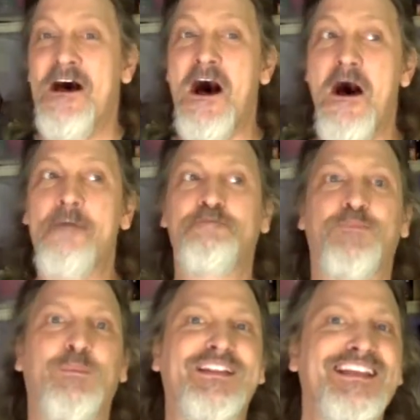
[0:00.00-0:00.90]

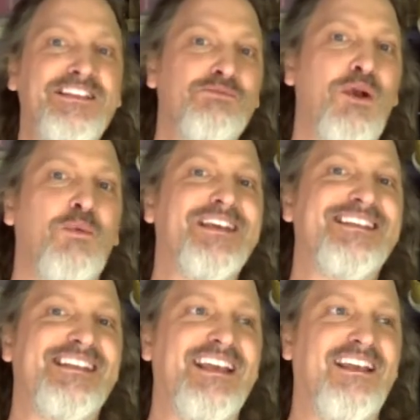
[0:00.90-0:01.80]
But this is where we
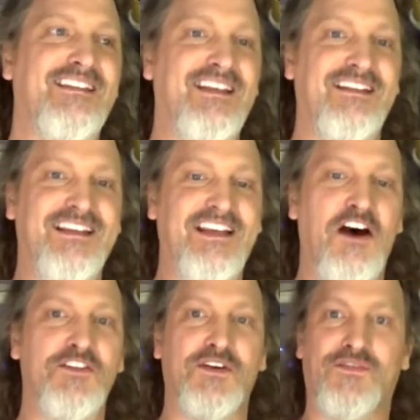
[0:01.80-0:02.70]
see the
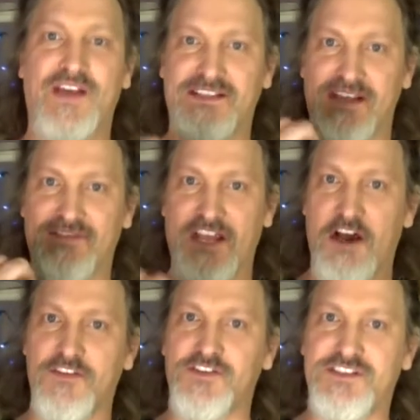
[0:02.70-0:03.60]
other effects of the
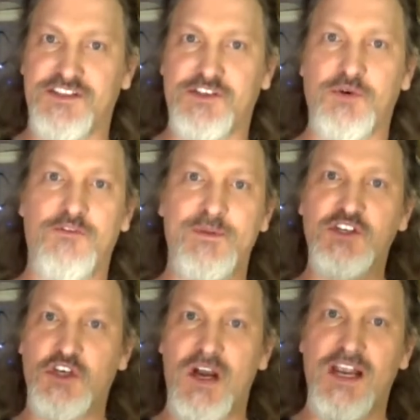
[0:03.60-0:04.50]
other sister, who have
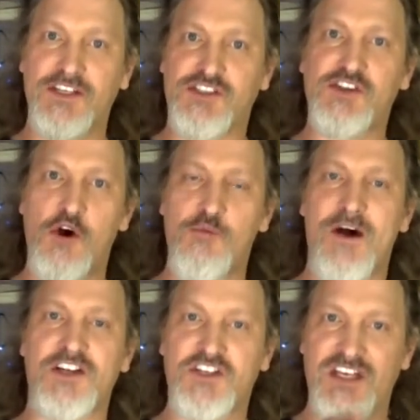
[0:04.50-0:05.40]
been trying so
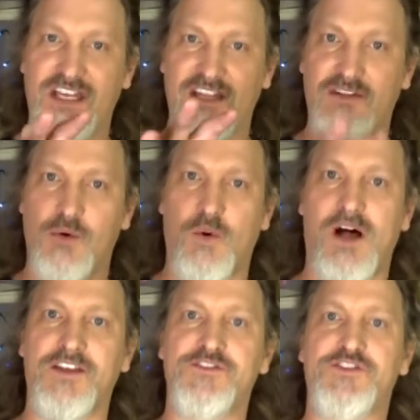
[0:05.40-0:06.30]
much to get the
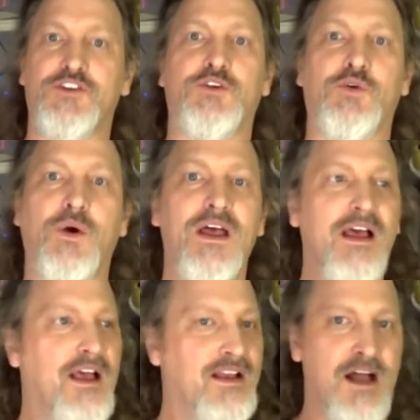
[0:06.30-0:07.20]
one to
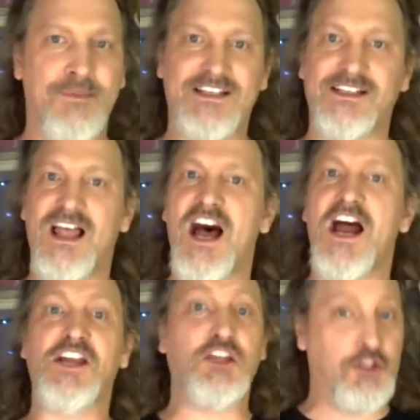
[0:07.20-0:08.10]
come into
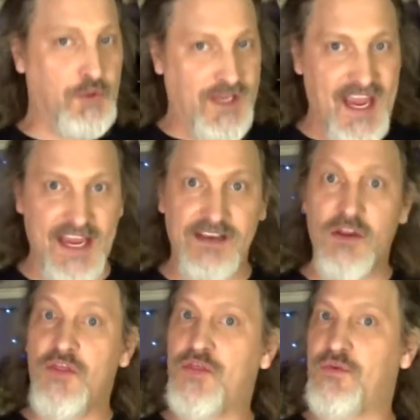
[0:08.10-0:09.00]
line. You can't
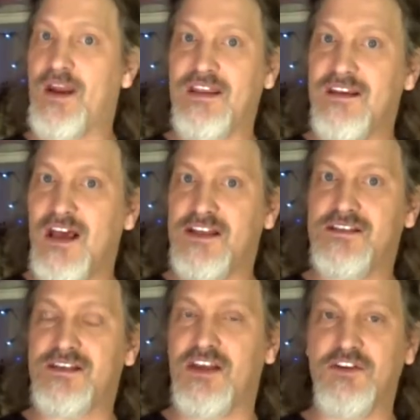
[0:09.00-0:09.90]
threaten
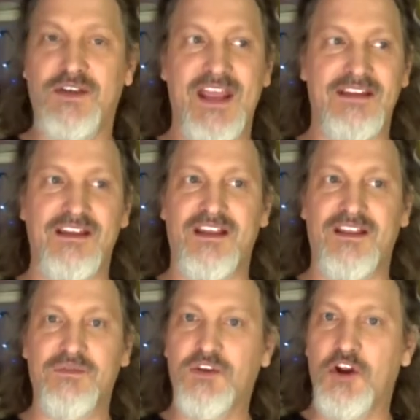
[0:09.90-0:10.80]
us. You can't,
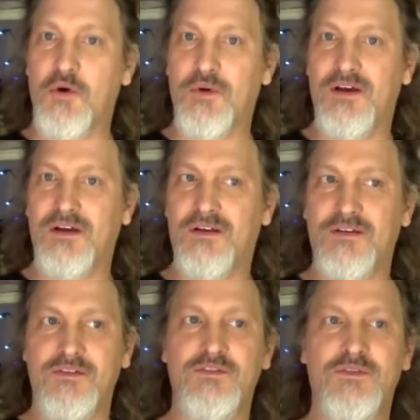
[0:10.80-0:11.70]

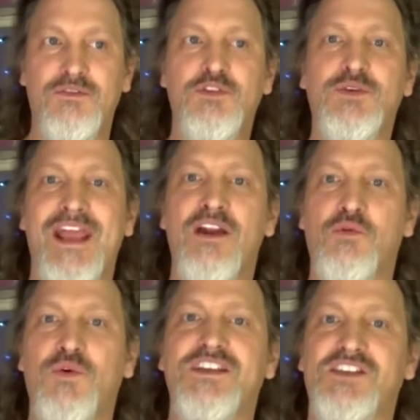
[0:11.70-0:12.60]
you can't
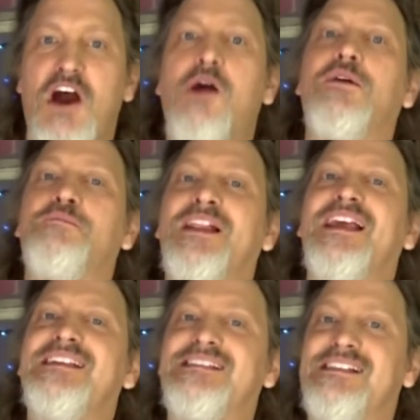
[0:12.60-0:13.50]
risk our
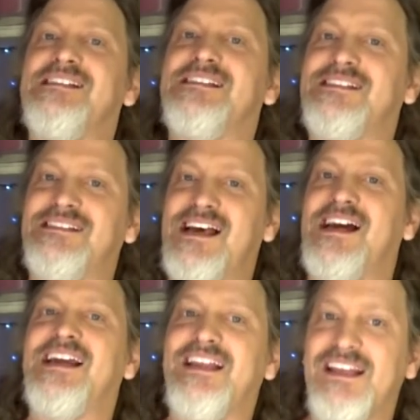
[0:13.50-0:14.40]
place in the
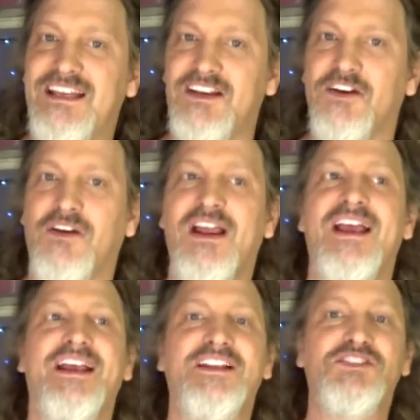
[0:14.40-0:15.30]
society here
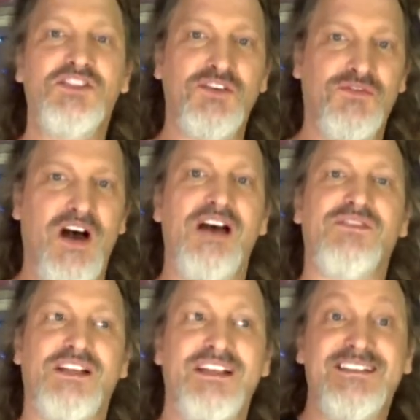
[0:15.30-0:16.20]
in
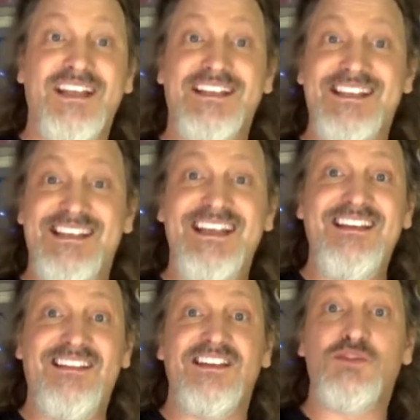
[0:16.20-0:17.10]
survival. And as they
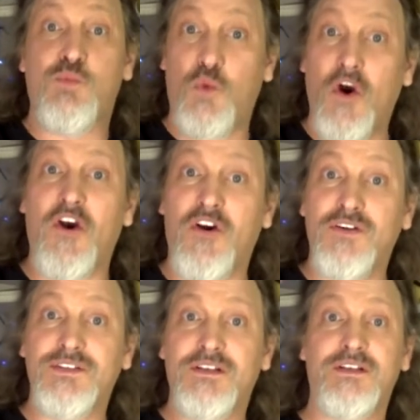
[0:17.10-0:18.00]
see this
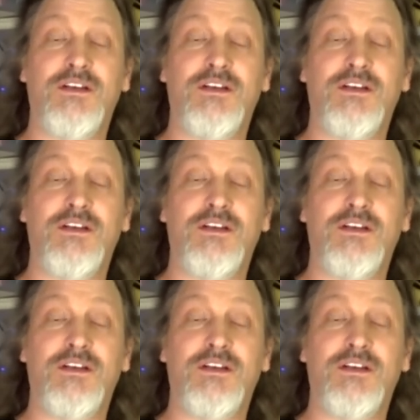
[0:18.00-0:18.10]
world,